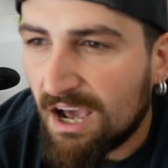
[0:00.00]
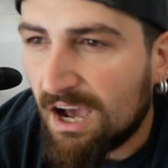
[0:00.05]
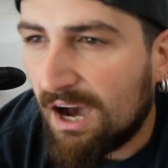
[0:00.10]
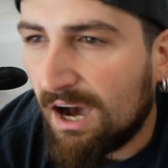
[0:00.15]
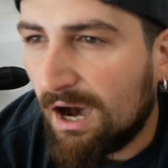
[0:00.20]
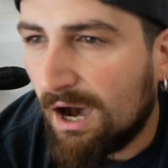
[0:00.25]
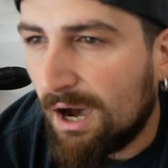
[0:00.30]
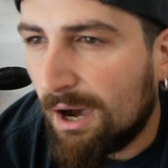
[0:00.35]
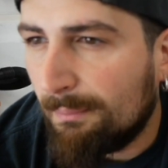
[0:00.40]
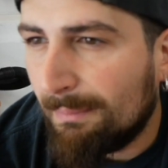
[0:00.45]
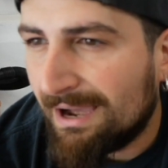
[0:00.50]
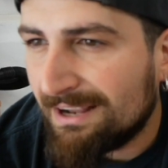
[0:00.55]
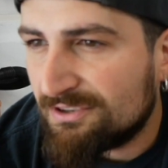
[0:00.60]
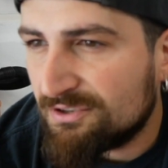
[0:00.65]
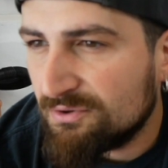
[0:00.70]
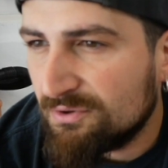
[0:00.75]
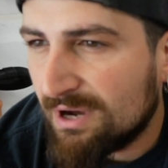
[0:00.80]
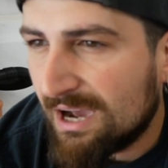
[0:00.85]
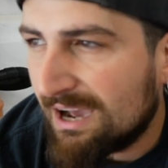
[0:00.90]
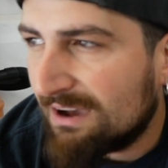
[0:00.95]
I
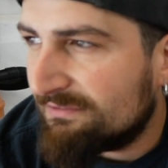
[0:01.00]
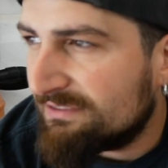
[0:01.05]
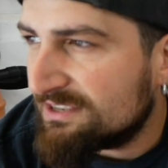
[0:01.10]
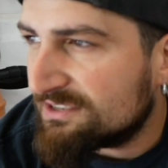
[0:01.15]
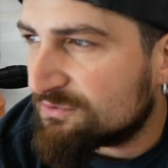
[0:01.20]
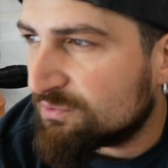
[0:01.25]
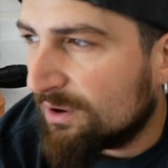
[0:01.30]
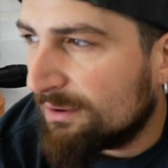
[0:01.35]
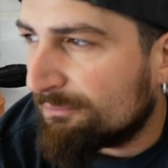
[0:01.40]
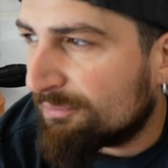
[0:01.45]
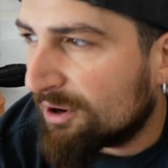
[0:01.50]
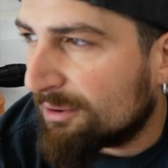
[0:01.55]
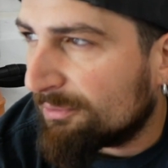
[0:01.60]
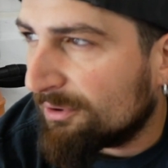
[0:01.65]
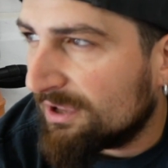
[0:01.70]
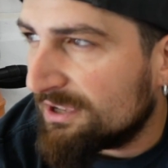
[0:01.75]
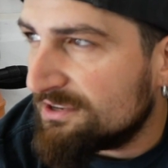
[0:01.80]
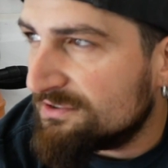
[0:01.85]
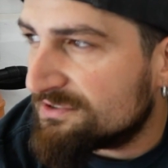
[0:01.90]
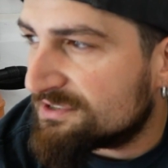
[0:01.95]
do have this one
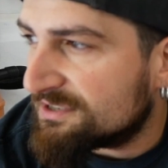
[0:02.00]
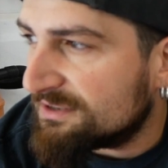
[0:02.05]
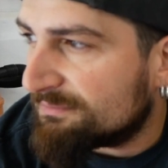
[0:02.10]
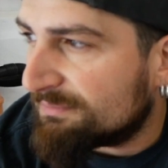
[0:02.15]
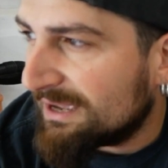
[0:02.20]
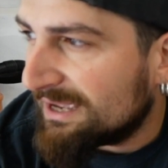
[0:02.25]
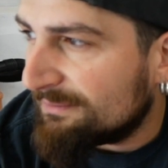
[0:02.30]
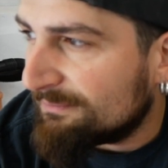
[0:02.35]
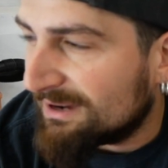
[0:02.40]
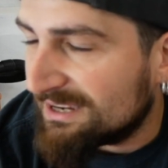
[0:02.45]
purple I used to paint